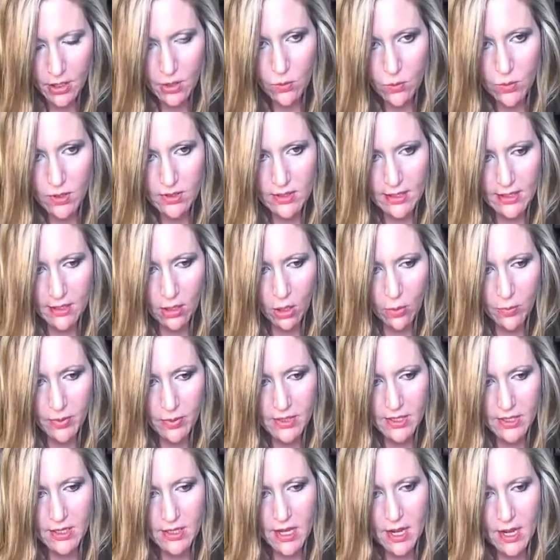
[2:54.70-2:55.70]
when they
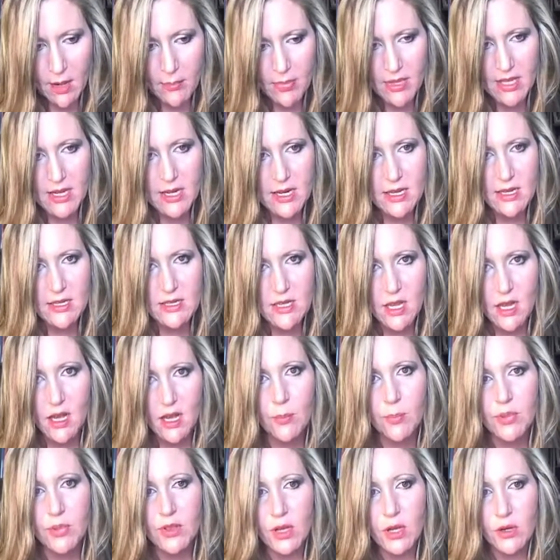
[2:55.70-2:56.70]
open it up, it is
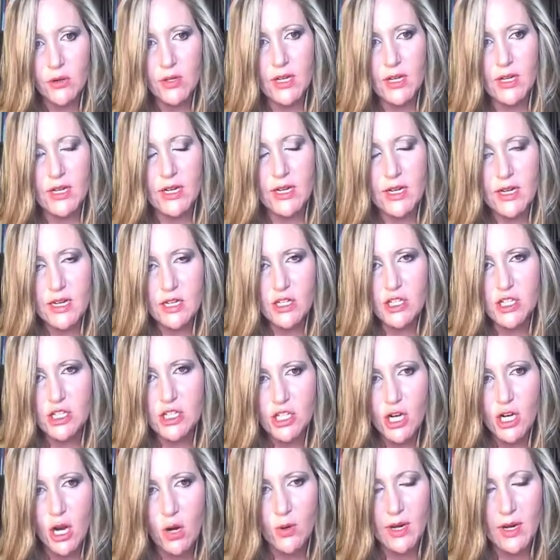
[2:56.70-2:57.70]
uploaded. It is
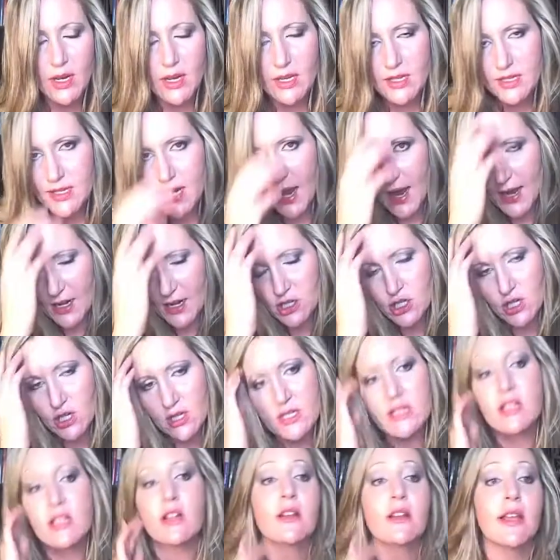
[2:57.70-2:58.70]
showing as not
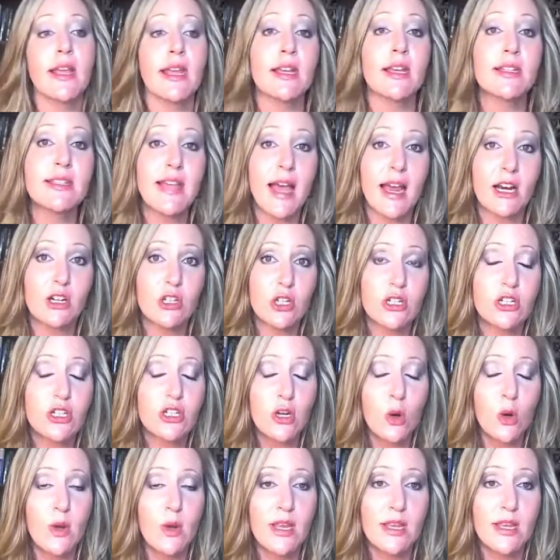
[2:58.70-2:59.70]
just the link. It's actually
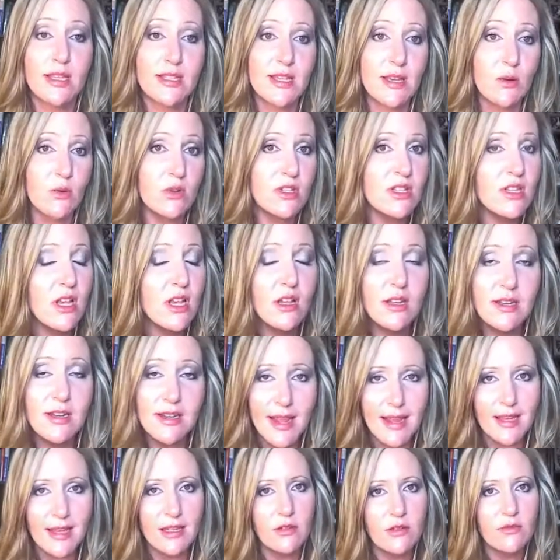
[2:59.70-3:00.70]
showing as it was
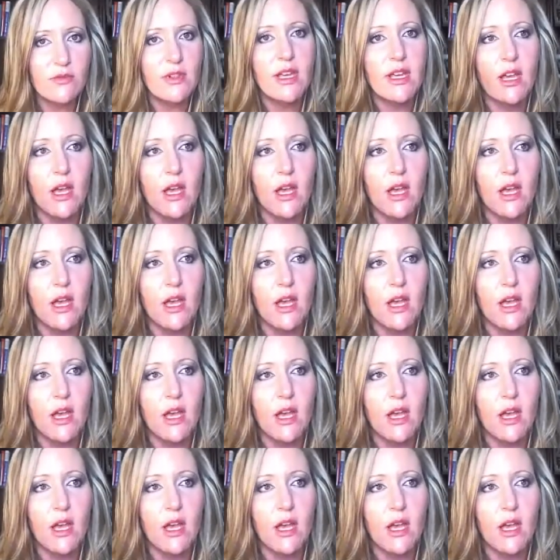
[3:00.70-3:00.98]
natively